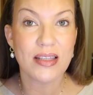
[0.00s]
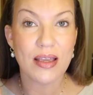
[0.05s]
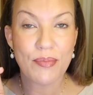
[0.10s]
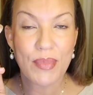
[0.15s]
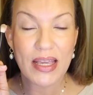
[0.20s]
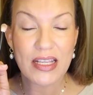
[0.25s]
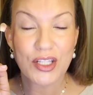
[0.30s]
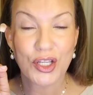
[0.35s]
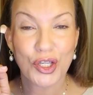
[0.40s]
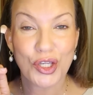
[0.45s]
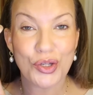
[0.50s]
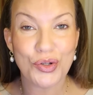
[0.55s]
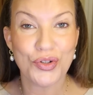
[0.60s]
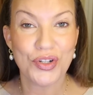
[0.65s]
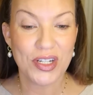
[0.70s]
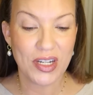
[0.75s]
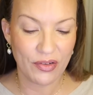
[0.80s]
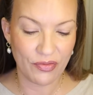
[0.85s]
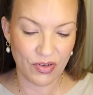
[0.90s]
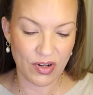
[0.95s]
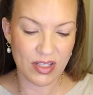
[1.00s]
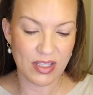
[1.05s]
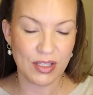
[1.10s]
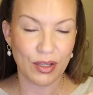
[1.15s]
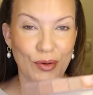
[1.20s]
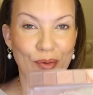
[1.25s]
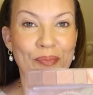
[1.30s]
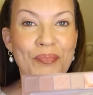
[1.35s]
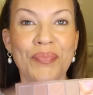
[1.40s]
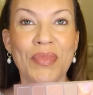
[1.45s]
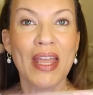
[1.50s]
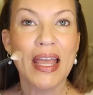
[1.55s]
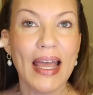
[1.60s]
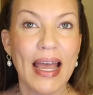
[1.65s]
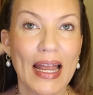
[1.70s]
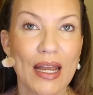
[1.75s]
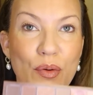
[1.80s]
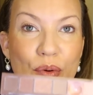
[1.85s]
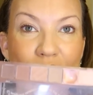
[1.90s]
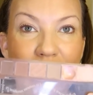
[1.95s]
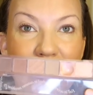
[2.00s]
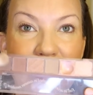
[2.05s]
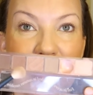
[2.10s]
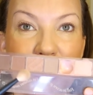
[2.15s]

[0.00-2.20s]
It makes a huge difference. So anyways,